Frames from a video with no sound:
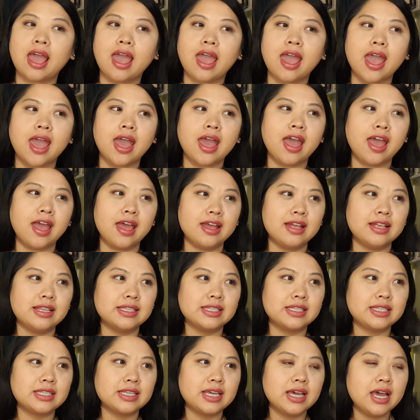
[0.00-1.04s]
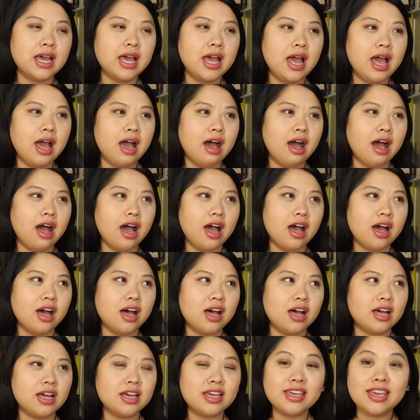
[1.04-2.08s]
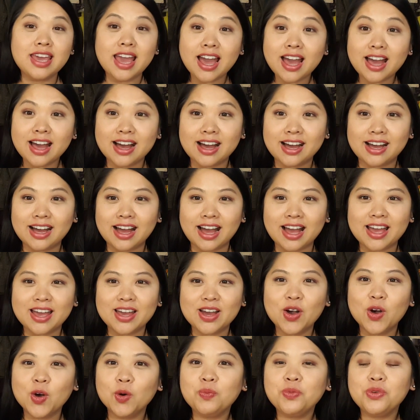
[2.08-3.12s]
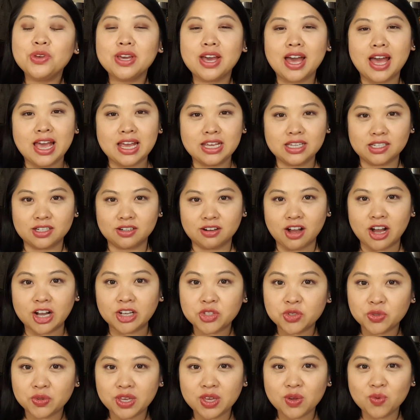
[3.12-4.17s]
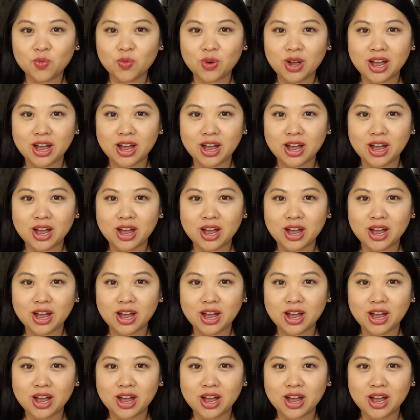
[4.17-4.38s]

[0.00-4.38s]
And uh, yeah, I hope you guys are all doing